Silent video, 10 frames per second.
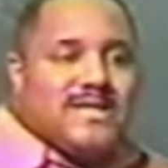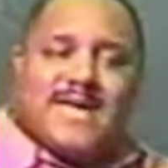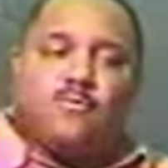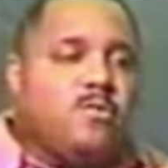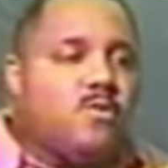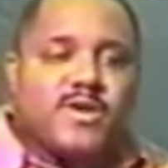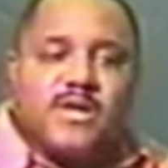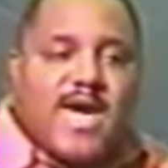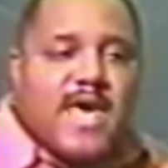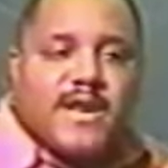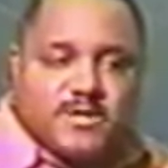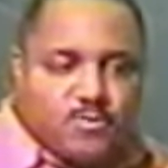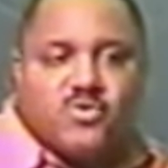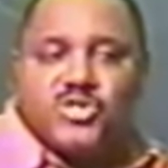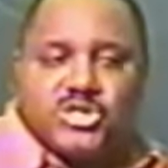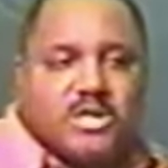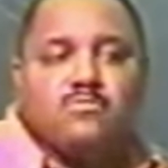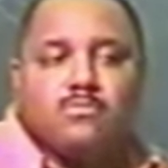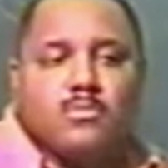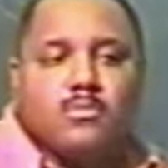damn, we want to get out of this
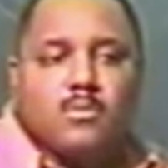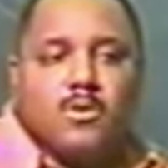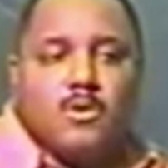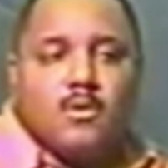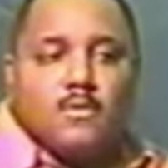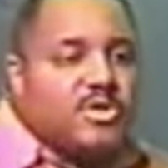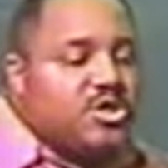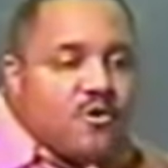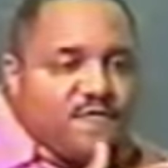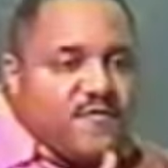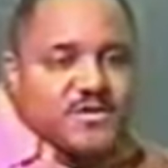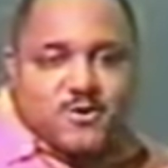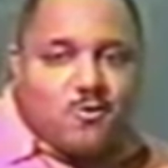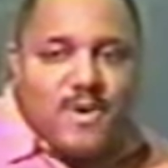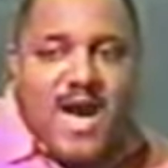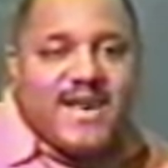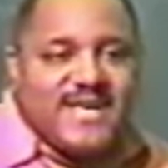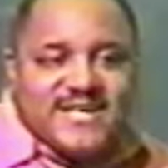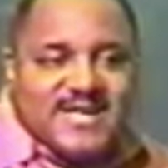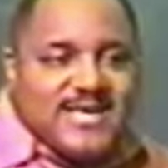bullshit. But your physical
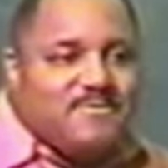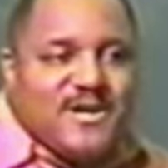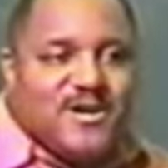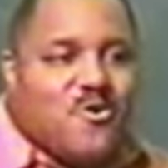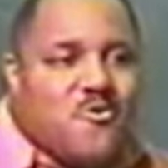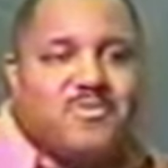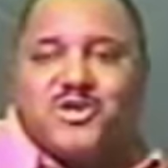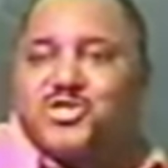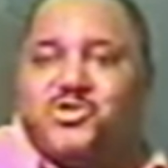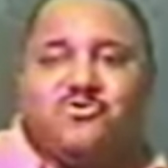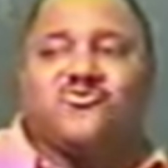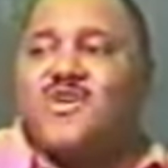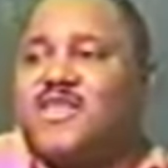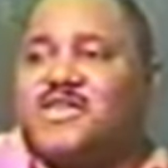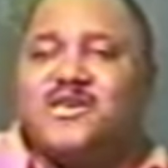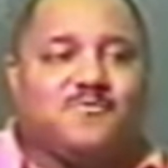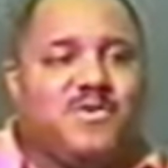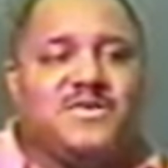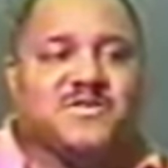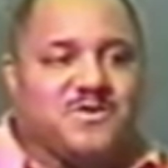body is keeping it going because you're trying to get
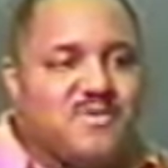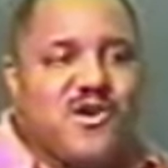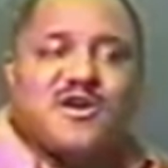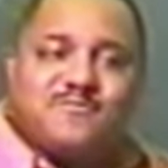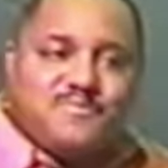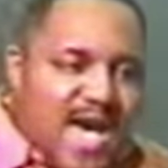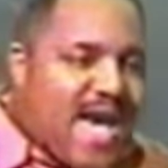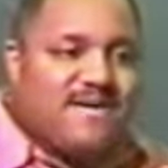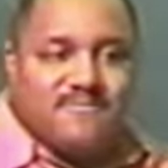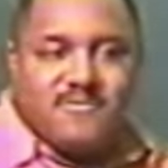a piece of American pie.